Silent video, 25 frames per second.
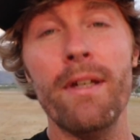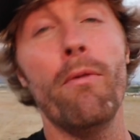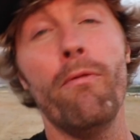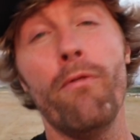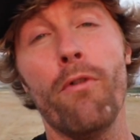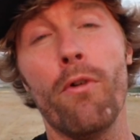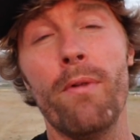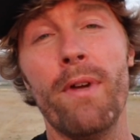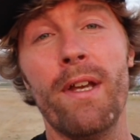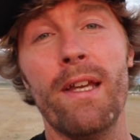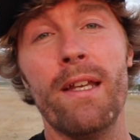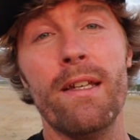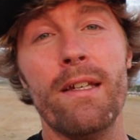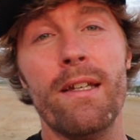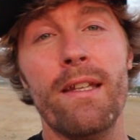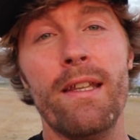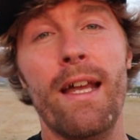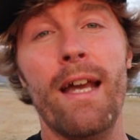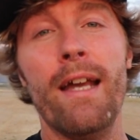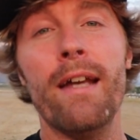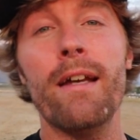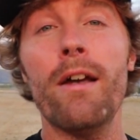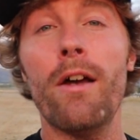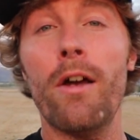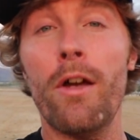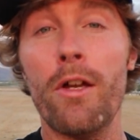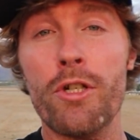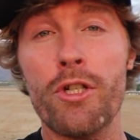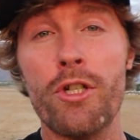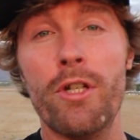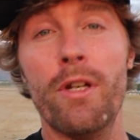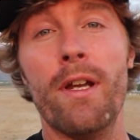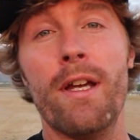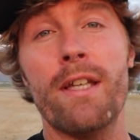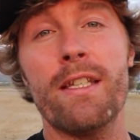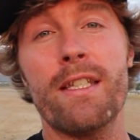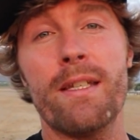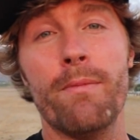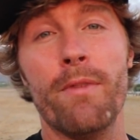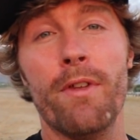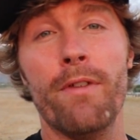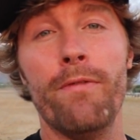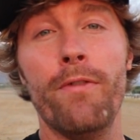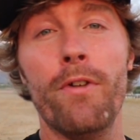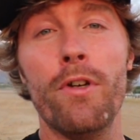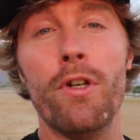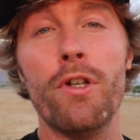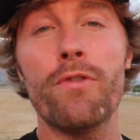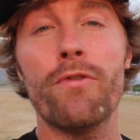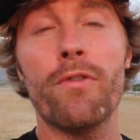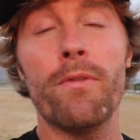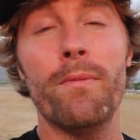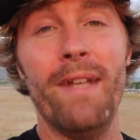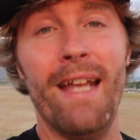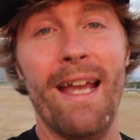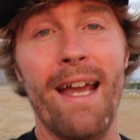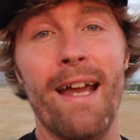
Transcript: Before we get into that, I'll show you guys some of the footage from the